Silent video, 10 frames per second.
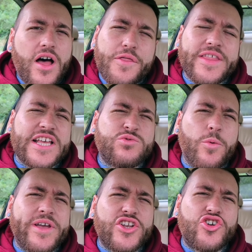I think that's
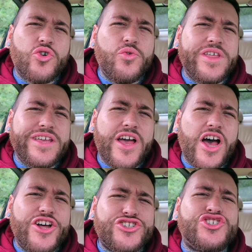what we're going to call
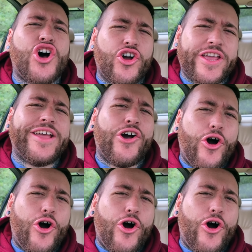the dogging